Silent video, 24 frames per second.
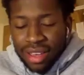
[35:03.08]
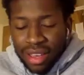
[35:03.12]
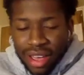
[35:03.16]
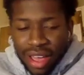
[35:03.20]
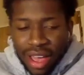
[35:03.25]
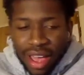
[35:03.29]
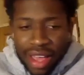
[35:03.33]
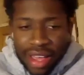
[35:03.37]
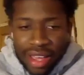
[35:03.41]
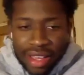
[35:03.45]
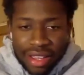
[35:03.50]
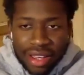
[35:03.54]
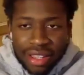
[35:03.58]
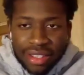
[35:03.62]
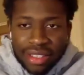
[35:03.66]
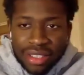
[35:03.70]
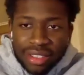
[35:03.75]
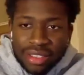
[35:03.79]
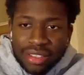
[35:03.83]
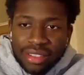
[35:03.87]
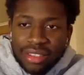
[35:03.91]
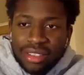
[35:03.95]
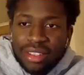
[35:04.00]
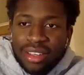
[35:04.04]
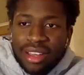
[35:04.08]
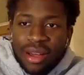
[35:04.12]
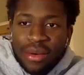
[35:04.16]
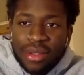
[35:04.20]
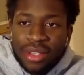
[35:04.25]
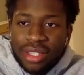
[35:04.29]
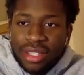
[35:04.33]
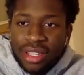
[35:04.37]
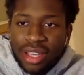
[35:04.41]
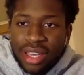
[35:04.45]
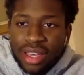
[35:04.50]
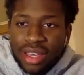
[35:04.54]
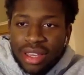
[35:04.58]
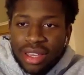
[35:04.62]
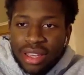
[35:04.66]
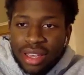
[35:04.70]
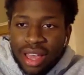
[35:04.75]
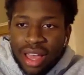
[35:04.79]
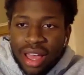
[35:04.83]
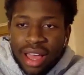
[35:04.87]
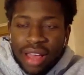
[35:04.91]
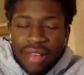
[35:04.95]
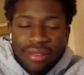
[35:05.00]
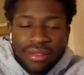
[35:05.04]
yeah, I, I, I would
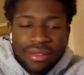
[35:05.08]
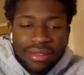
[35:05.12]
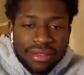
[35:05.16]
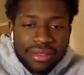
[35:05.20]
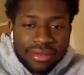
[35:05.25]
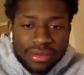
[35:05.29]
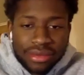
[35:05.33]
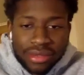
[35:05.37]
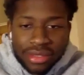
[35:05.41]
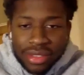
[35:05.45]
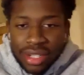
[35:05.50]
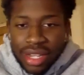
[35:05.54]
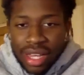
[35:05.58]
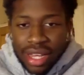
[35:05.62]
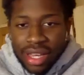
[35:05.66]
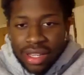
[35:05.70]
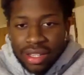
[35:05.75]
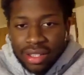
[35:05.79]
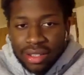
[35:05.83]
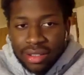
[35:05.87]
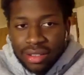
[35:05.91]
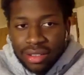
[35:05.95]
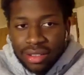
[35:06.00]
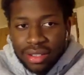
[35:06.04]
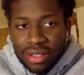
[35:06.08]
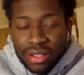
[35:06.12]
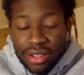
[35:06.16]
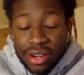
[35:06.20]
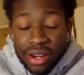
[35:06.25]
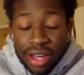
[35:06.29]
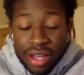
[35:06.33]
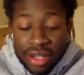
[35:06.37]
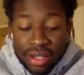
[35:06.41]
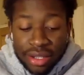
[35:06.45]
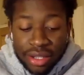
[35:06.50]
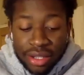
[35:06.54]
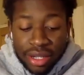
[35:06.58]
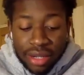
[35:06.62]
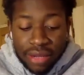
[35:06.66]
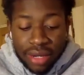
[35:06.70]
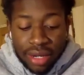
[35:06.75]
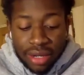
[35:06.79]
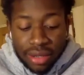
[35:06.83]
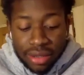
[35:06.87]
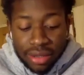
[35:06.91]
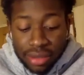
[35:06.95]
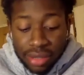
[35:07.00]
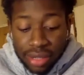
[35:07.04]
say I have like so last year
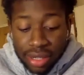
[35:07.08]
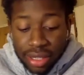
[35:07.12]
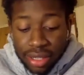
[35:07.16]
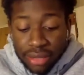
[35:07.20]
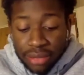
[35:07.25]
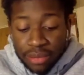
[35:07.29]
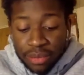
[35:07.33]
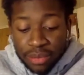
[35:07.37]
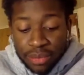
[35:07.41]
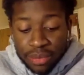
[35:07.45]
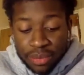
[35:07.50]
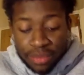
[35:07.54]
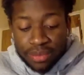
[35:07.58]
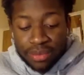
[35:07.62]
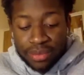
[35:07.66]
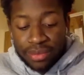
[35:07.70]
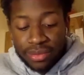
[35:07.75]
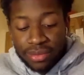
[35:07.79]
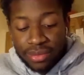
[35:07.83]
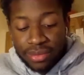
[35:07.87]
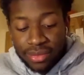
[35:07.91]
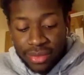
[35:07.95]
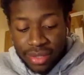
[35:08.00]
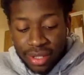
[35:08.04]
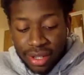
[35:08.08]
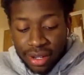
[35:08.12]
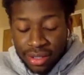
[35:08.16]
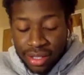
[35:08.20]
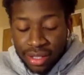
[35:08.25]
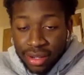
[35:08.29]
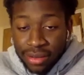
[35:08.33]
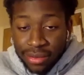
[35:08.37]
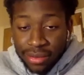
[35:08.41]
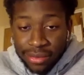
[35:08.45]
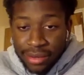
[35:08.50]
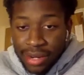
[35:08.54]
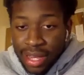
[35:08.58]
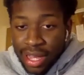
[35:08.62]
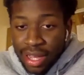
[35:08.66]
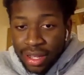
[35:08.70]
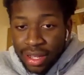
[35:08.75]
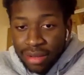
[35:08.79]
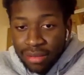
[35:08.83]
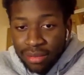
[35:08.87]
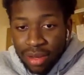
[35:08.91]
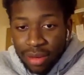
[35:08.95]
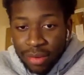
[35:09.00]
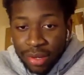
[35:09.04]
when I was on loan, I was in a
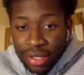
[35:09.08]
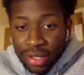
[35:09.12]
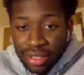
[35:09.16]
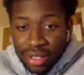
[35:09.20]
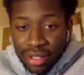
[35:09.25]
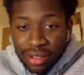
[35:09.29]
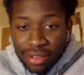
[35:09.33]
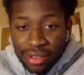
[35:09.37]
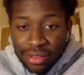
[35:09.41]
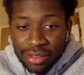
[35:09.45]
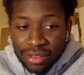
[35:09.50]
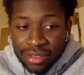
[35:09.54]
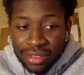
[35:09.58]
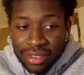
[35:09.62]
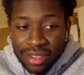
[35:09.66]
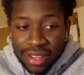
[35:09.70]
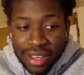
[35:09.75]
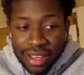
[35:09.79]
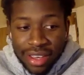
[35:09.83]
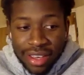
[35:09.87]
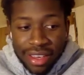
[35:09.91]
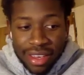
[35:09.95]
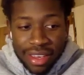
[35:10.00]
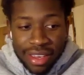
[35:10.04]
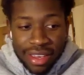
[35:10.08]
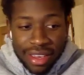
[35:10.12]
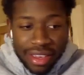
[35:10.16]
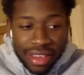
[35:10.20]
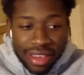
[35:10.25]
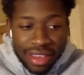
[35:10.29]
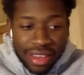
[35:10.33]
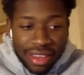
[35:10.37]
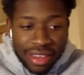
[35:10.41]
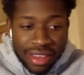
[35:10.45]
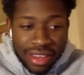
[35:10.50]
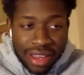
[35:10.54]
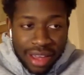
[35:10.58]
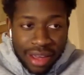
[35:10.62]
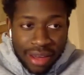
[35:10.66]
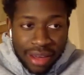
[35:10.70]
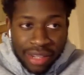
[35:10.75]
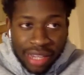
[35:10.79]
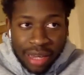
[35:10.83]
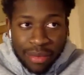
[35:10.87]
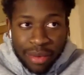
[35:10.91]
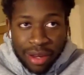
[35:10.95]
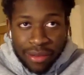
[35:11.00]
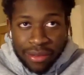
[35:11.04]
flat by myself.
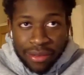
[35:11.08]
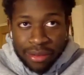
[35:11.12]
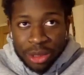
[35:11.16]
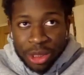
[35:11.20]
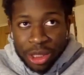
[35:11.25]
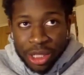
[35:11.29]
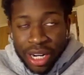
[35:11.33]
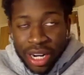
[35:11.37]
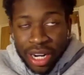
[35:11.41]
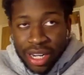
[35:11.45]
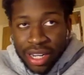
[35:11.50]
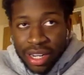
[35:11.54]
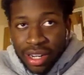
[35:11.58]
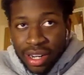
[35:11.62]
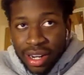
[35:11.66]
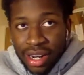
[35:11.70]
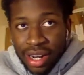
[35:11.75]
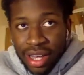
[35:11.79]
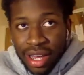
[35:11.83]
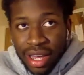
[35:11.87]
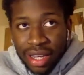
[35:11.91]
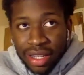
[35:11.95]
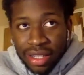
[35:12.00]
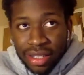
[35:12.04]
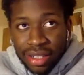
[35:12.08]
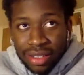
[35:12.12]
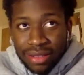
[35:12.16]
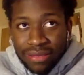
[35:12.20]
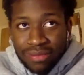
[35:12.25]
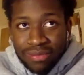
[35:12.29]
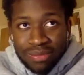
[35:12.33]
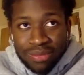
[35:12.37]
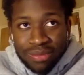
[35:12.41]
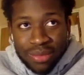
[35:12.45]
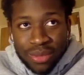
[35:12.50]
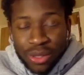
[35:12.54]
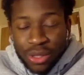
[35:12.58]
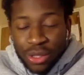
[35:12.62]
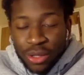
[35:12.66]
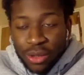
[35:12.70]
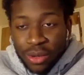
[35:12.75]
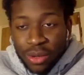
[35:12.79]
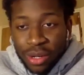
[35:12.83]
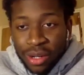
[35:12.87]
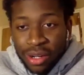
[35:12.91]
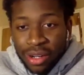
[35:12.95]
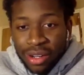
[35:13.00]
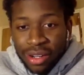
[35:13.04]
I would get back from training at like
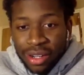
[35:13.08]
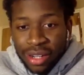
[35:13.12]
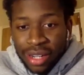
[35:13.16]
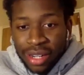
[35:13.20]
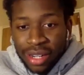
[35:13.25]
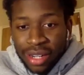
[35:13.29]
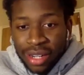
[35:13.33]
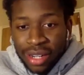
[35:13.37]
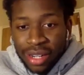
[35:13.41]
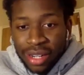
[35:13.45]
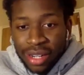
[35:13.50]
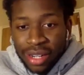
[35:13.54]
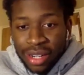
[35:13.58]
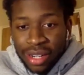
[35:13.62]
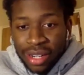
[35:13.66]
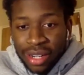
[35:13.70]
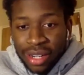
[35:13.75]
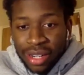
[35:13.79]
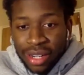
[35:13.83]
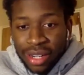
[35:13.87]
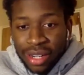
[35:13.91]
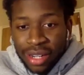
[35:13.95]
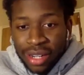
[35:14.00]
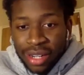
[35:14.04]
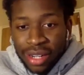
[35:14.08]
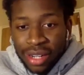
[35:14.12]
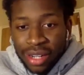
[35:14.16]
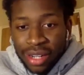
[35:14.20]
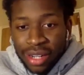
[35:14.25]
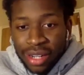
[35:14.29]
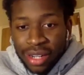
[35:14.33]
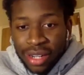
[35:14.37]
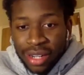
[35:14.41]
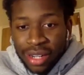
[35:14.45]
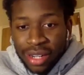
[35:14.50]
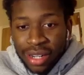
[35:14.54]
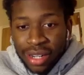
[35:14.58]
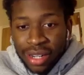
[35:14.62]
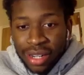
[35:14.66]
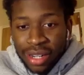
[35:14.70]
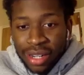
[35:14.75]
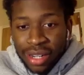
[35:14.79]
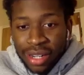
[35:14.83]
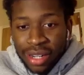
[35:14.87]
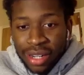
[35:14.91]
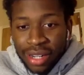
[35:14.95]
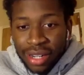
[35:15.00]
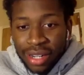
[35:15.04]
two o'clock.
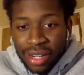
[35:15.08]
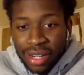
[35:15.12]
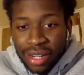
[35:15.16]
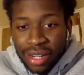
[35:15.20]
Mm.